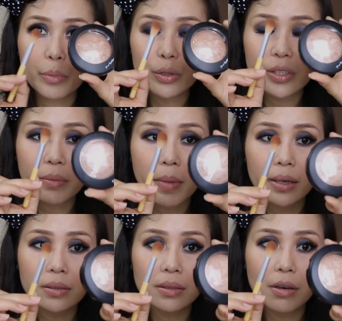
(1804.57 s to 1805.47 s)
using
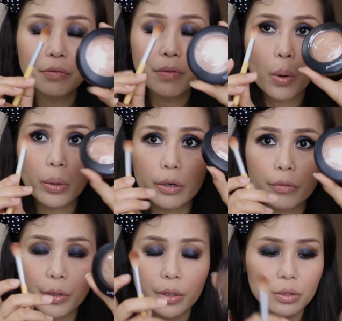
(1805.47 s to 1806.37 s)
MAC Soft Ochre
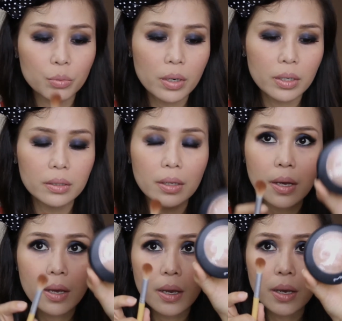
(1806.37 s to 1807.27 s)
for this one.
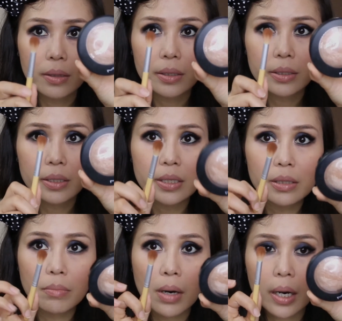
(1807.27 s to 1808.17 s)
This is
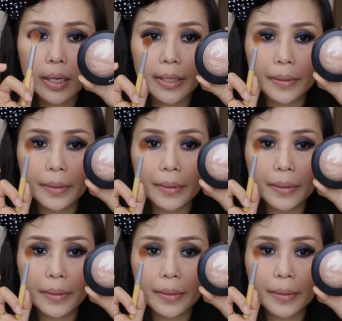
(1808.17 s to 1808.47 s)
my